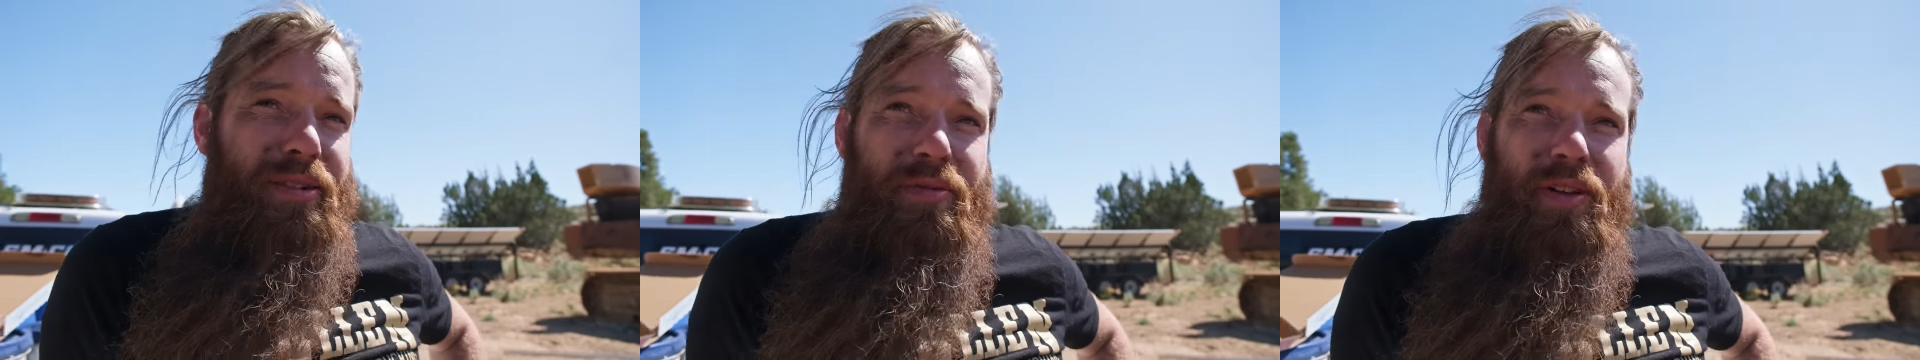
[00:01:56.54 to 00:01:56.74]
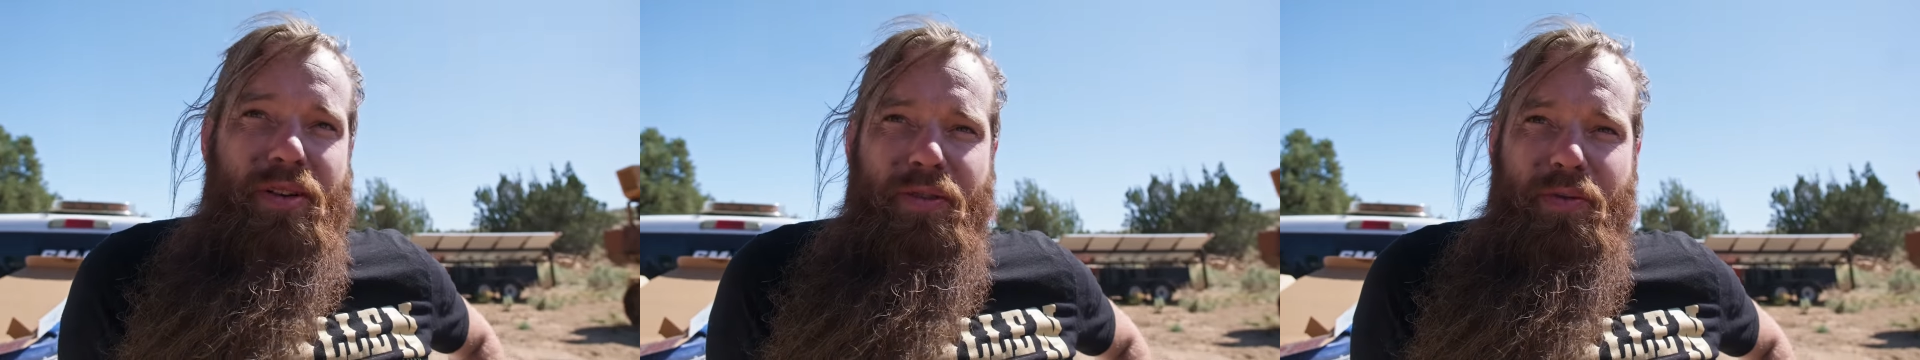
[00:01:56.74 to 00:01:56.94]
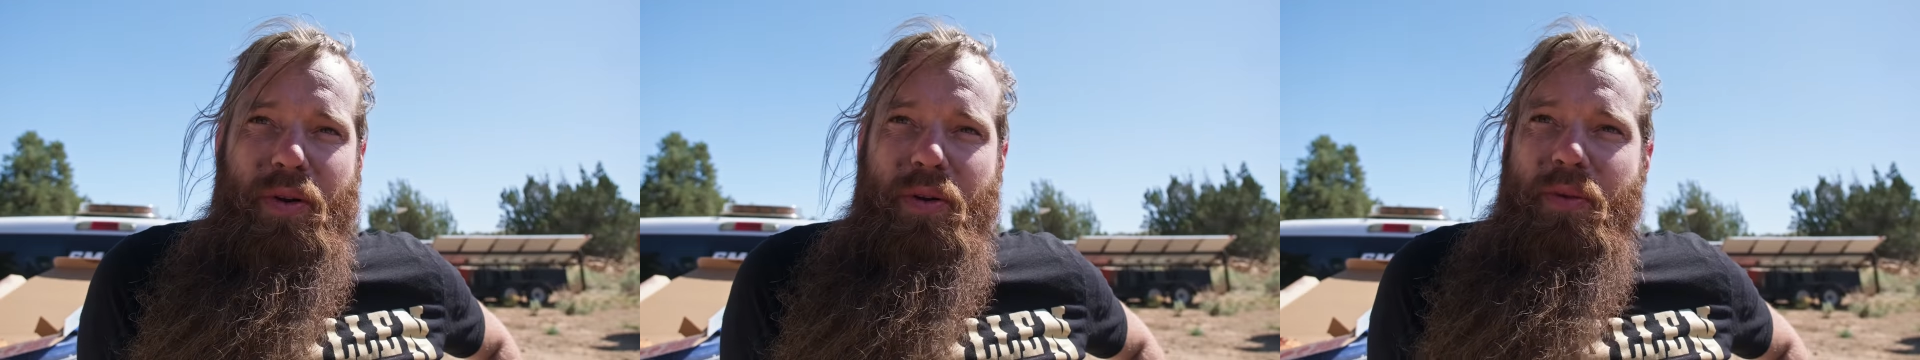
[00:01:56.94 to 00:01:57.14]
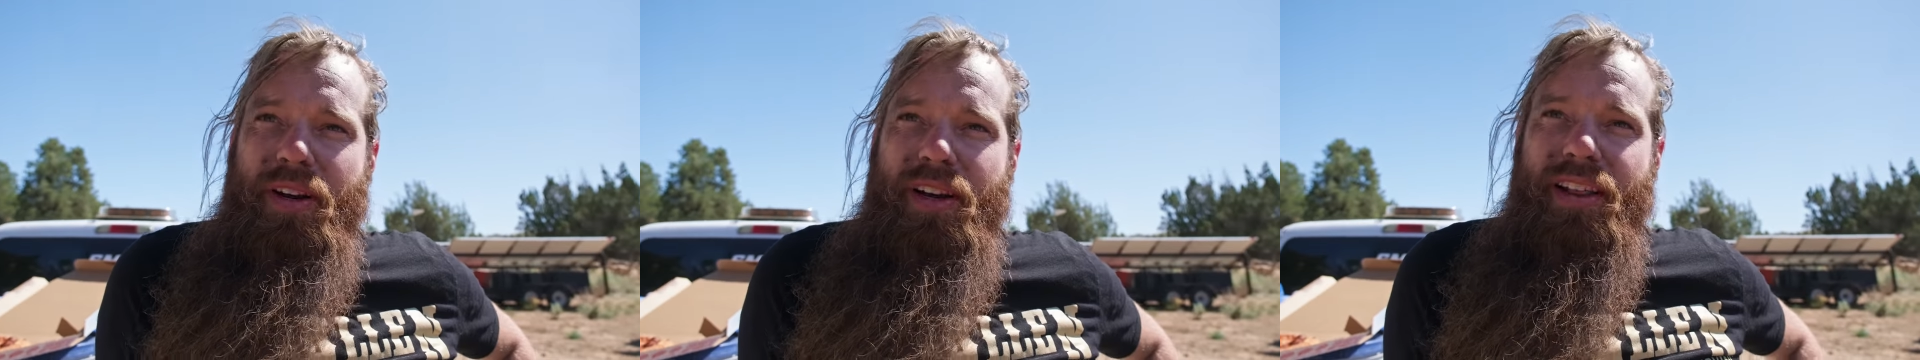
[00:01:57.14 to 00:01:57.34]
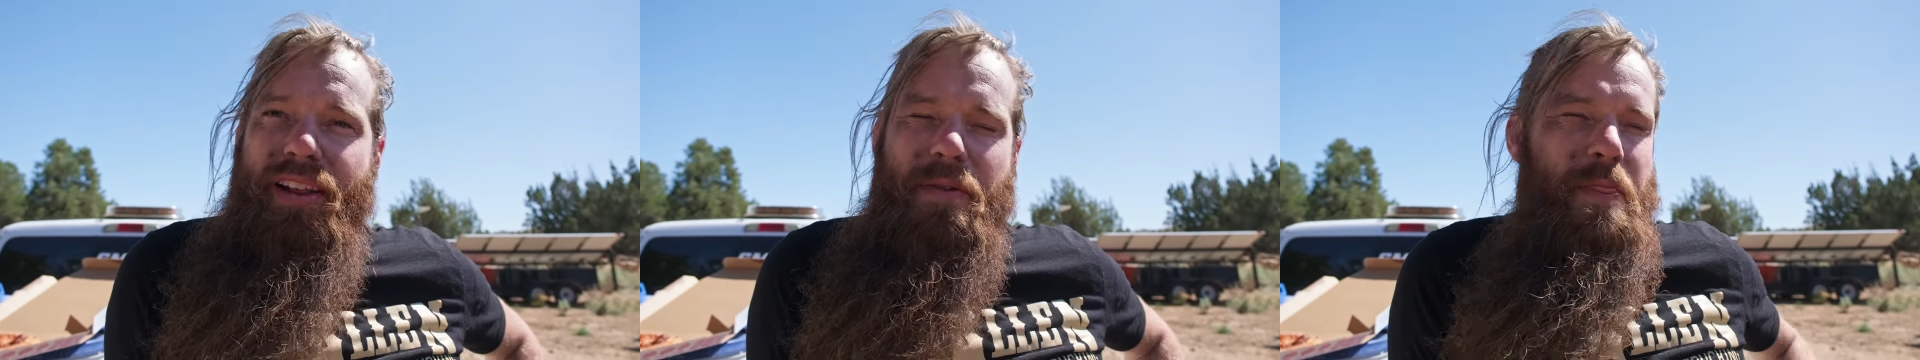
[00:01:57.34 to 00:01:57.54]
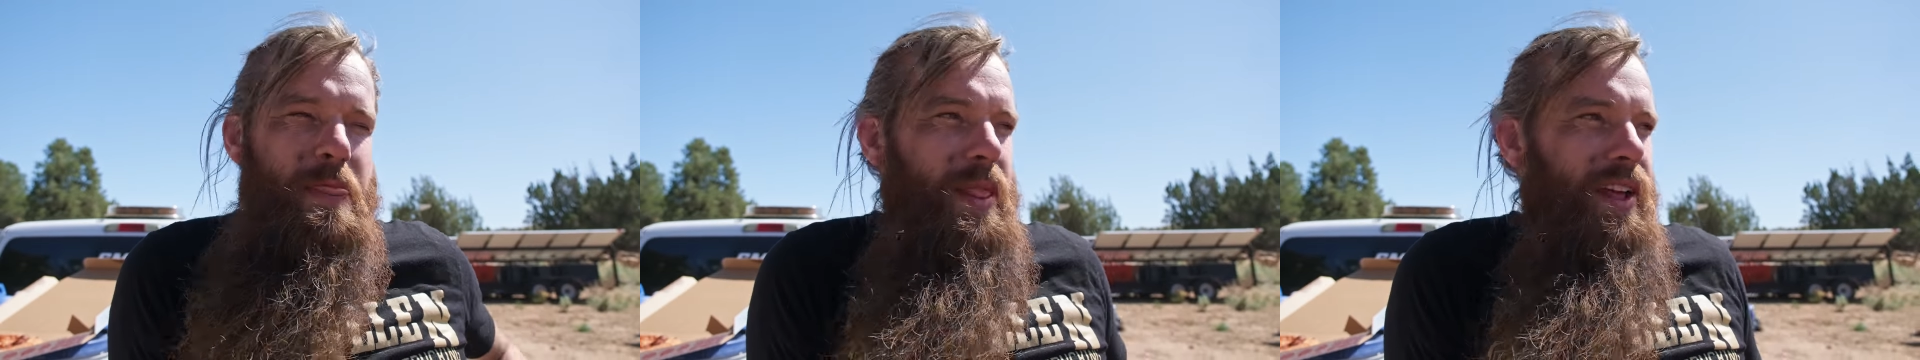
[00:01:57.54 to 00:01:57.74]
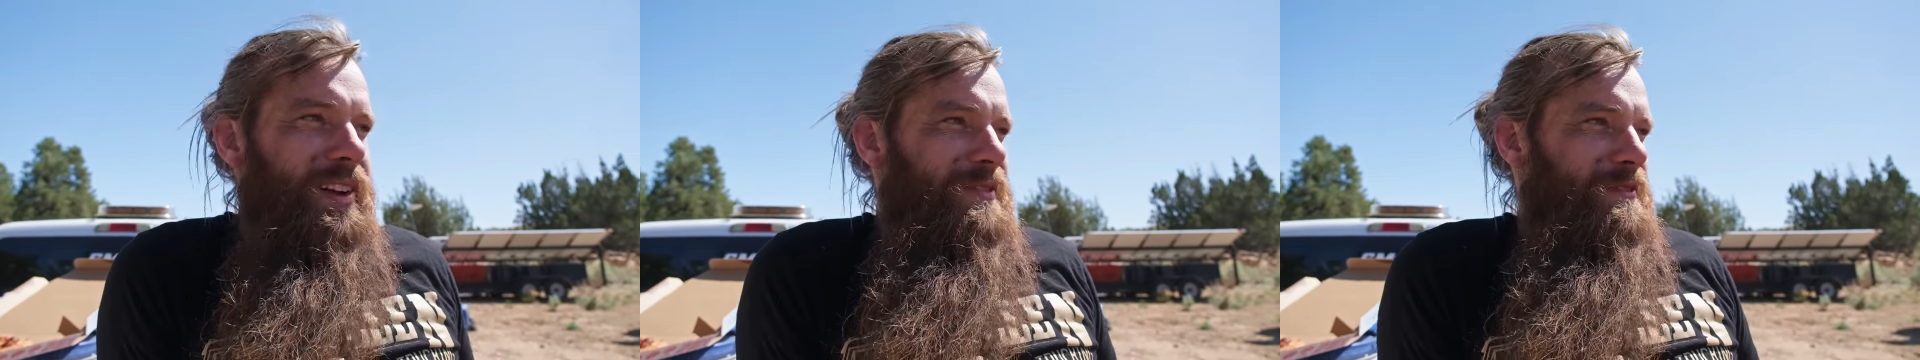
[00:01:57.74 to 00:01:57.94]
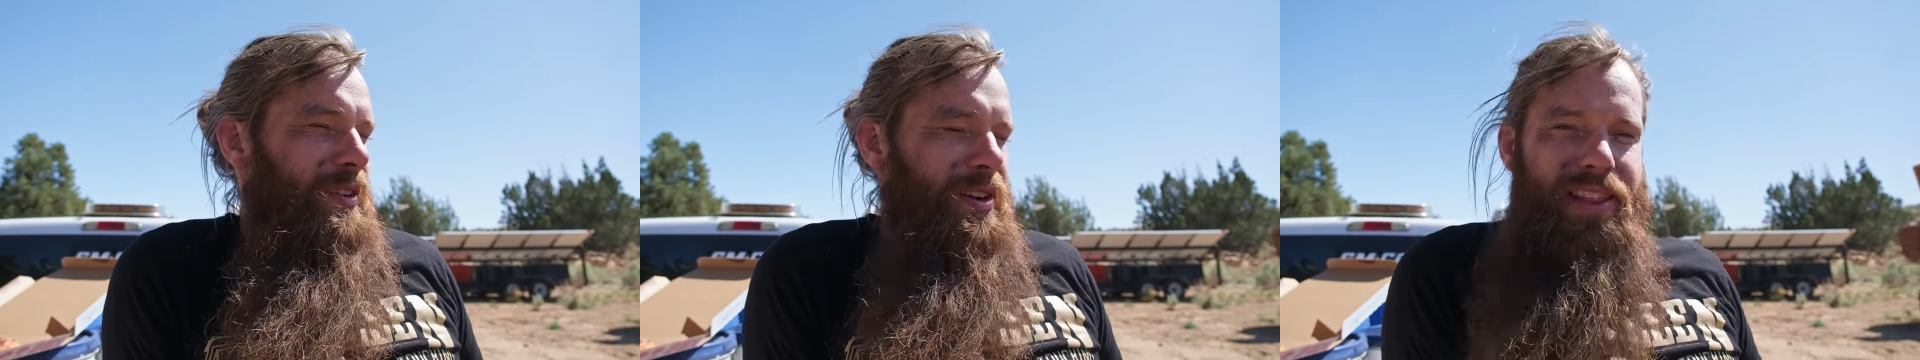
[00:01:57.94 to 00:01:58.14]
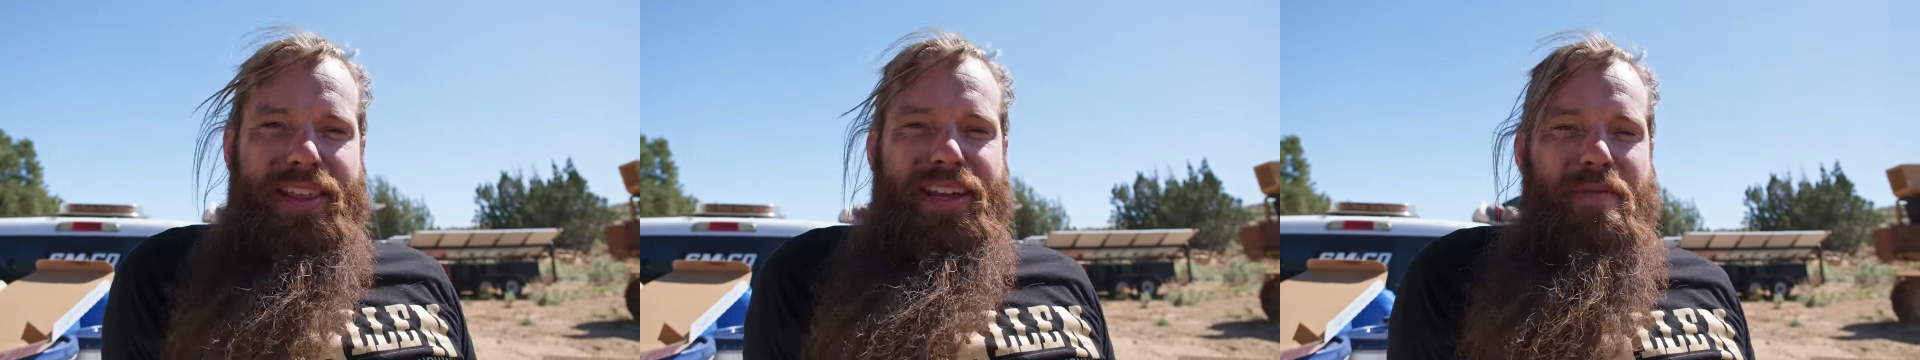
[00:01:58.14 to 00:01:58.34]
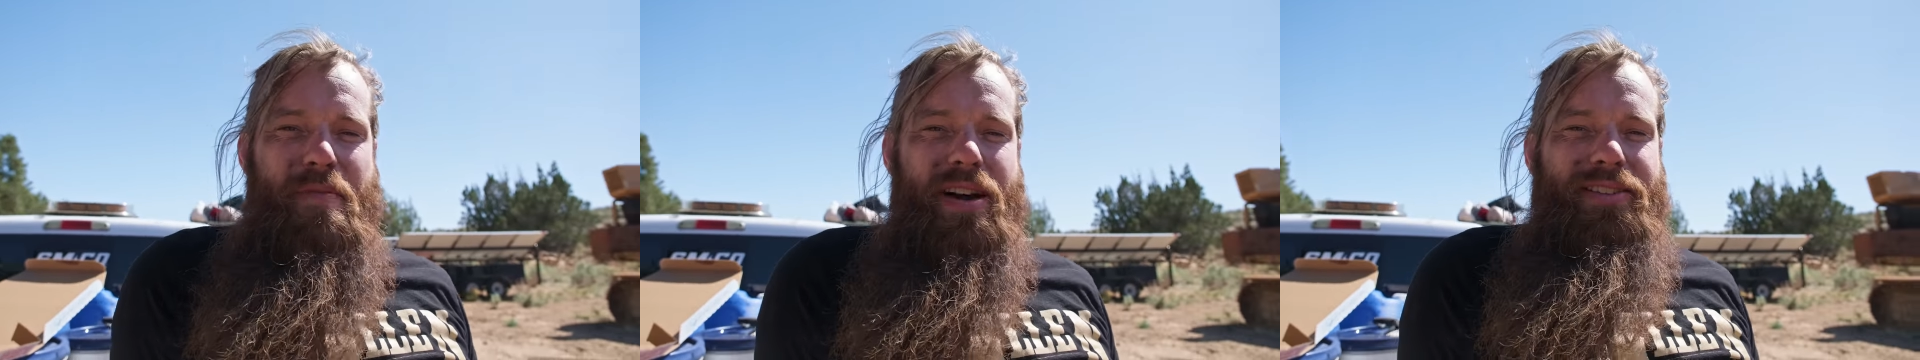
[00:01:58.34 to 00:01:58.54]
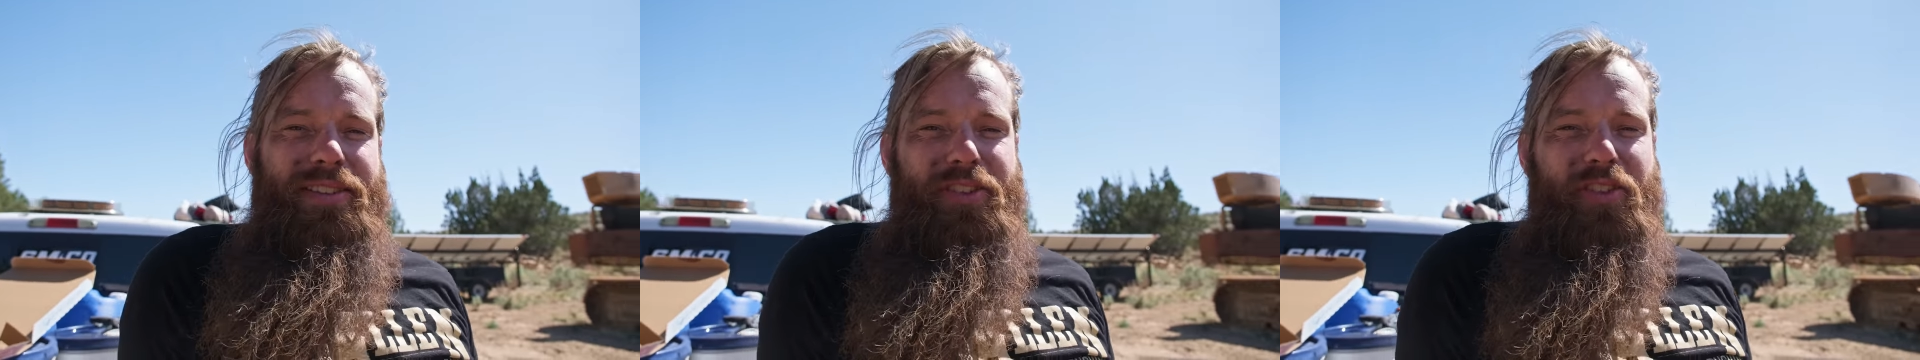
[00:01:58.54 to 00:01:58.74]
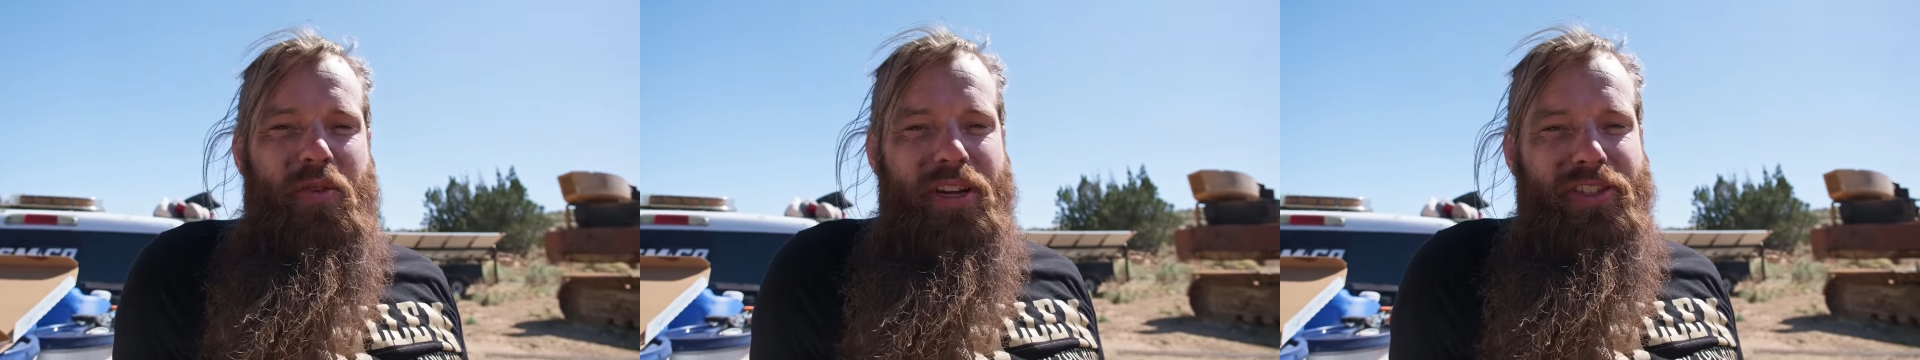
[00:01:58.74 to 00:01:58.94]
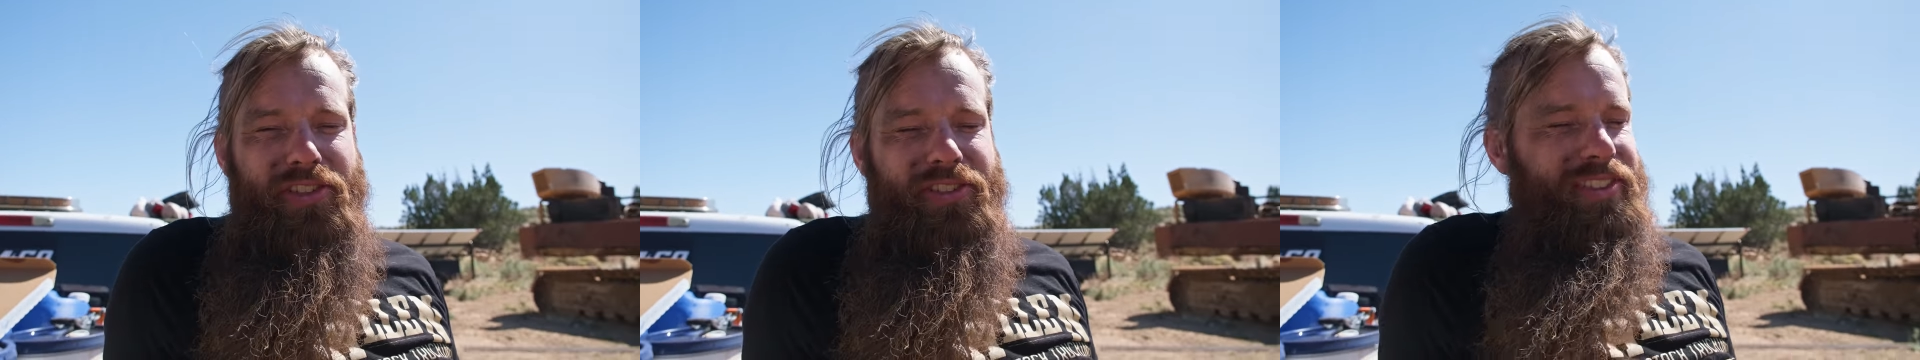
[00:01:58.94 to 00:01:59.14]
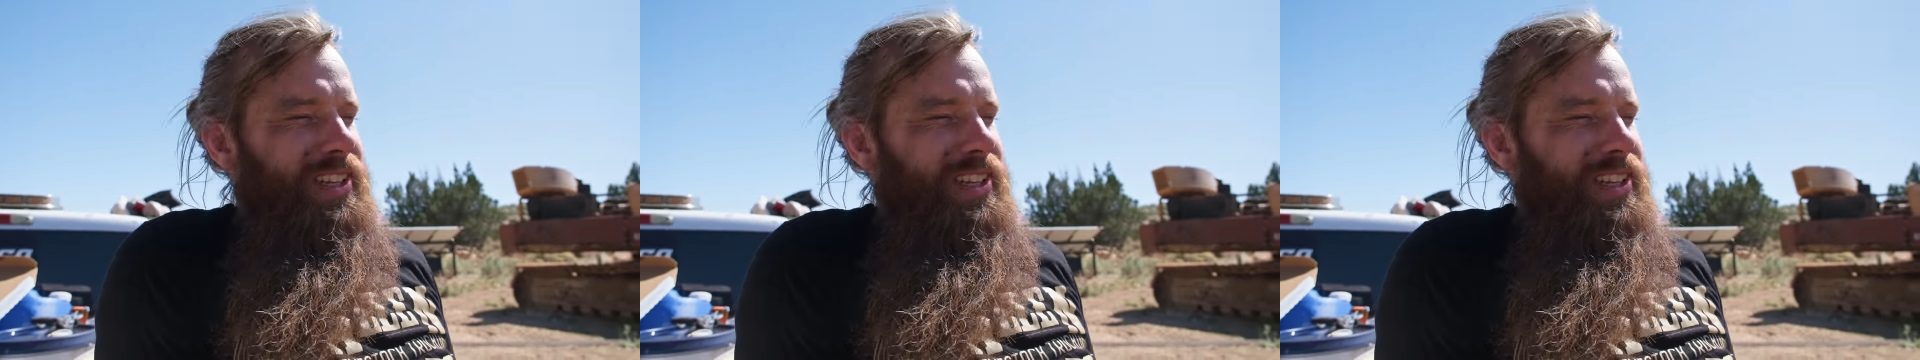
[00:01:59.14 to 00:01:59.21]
them loaded one way or another. Funny thing about situations